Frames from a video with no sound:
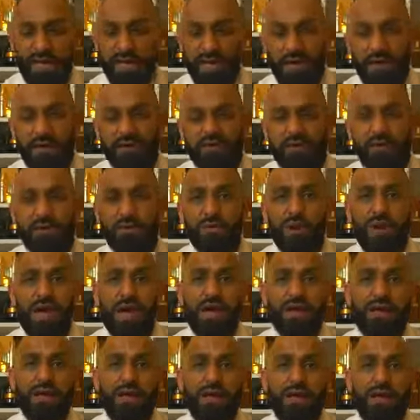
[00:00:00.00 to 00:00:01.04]
If you
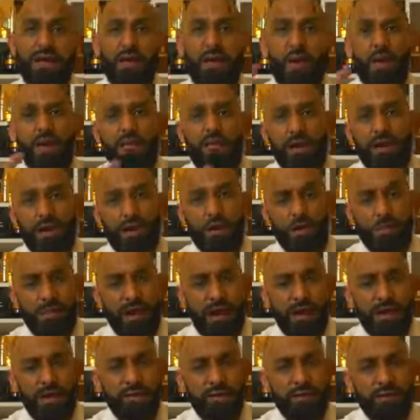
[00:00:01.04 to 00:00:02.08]
like Ombre
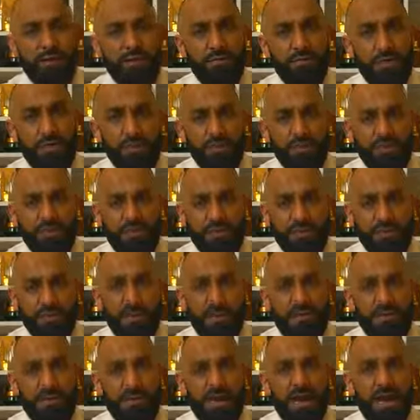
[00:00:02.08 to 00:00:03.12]
Nomade from the Louis
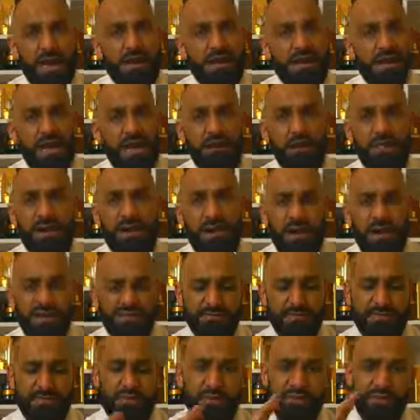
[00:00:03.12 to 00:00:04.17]
Vuitton, and in my
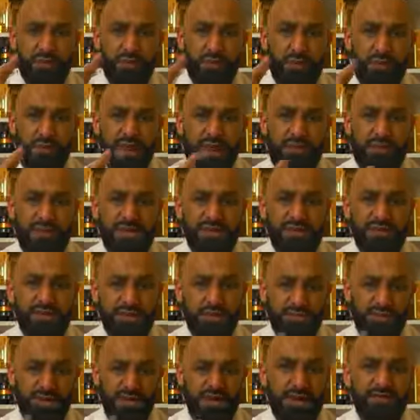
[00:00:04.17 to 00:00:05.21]
Nasman review I mentioned
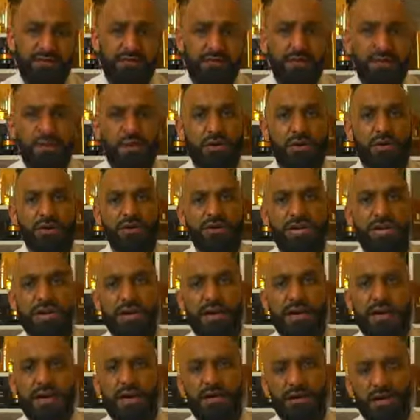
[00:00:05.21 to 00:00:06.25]
the price, you can go check
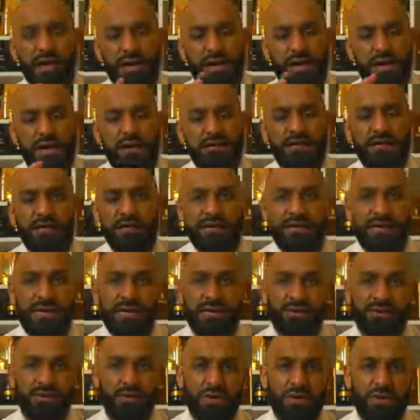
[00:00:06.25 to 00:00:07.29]
it out. This here
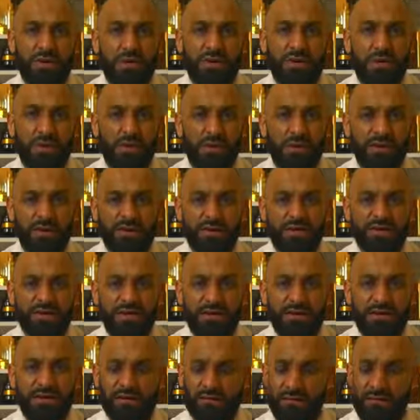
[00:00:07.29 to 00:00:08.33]
is going to be your winter
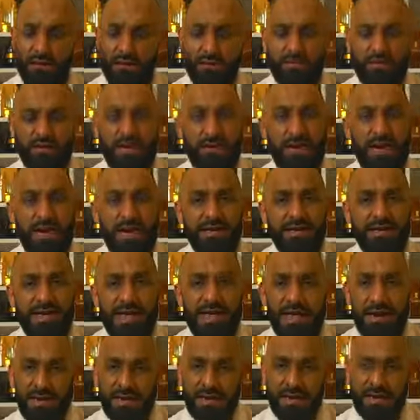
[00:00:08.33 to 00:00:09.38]
scent. So for Black
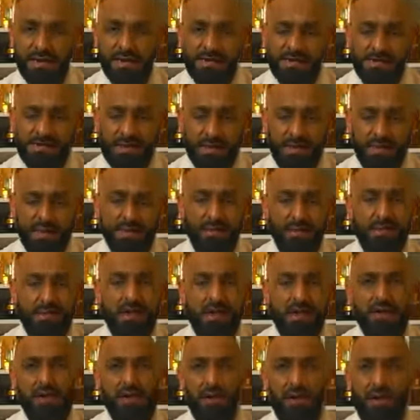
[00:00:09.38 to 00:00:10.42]
Tie, summer,
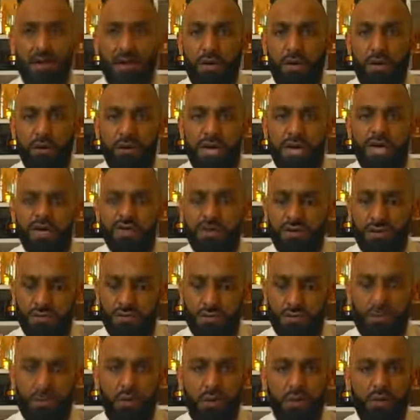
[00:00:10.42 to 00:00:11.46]
all occasion,
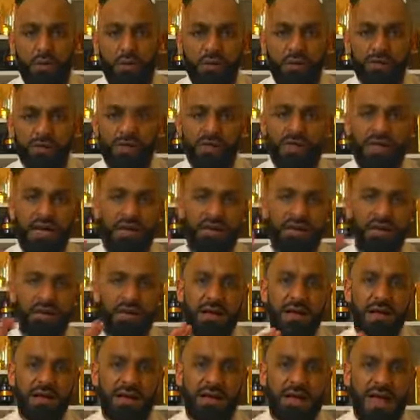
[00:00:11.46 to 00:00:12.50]
more versatile.
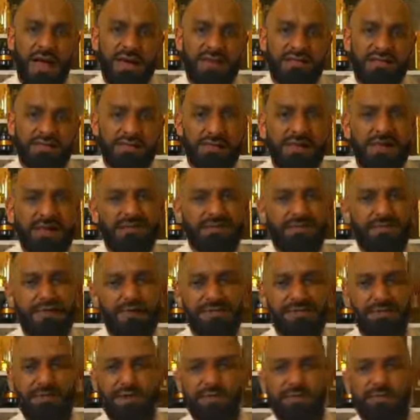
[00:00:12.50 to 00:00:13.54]
Nasman
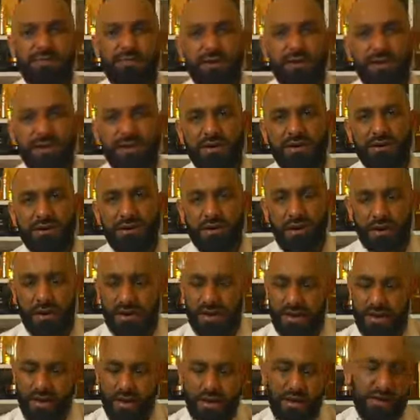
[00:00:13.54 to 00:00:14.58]
explicitly for winter.
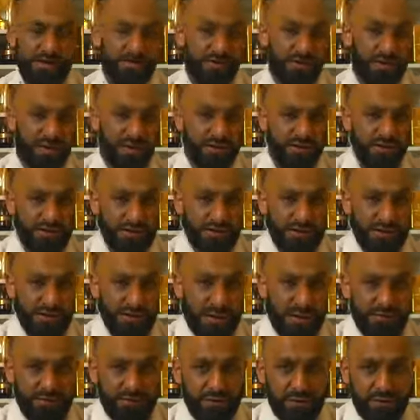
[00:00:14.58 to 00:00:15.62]
If you're interested
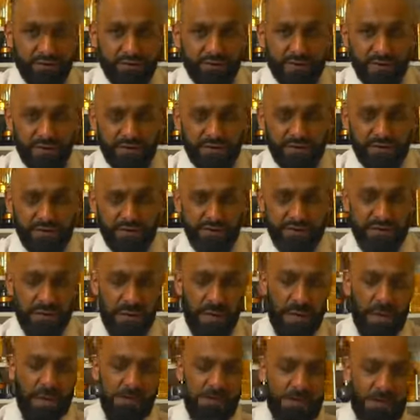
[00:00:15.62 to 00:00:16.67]
in any of those fragrances,
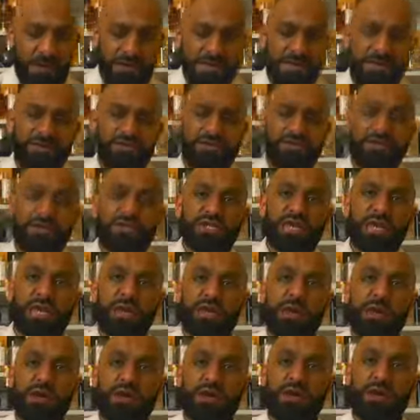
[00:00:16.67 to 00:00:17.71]
please do
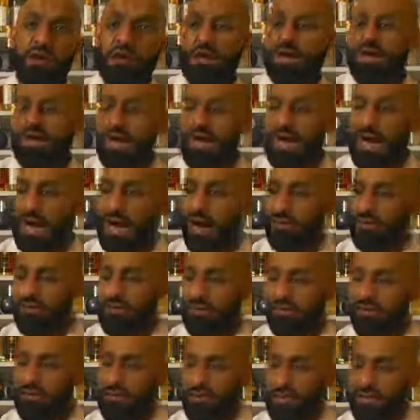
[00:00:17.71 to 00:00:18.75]
check out the House
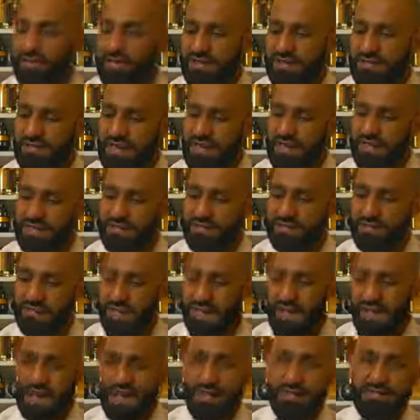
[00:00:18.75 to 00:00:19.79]
of Rosa Salas.
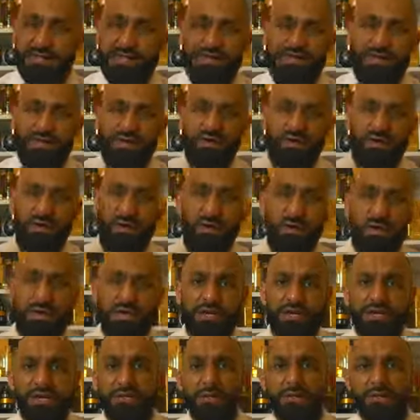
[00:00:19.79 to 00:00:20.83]
These are the only
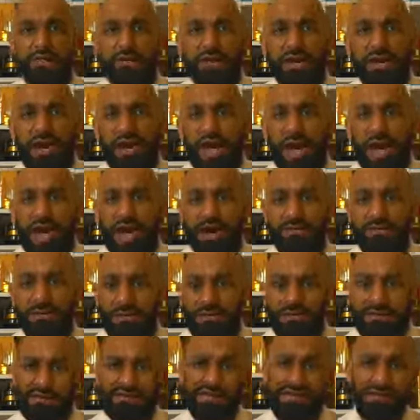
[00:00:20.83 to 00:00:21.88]
2 that I have,
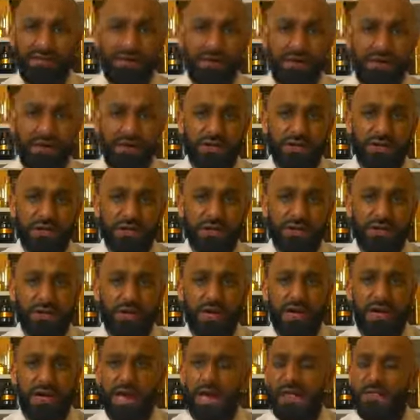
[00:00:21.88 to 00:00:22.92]
and these are the first
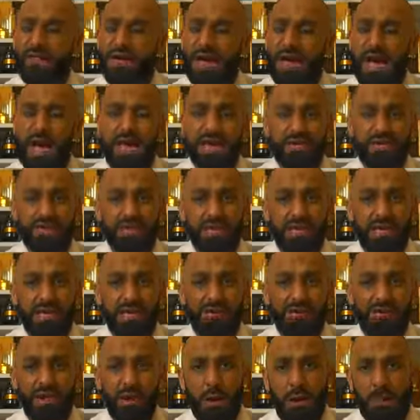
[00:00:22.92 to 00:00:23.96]
2 that I
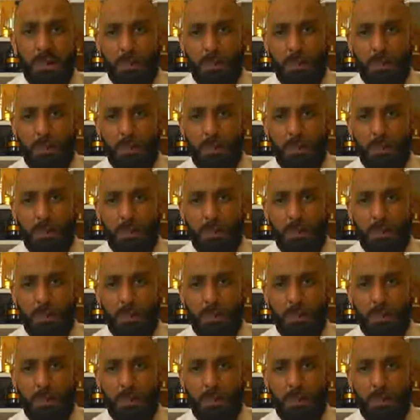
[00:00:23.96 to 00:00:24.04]
received.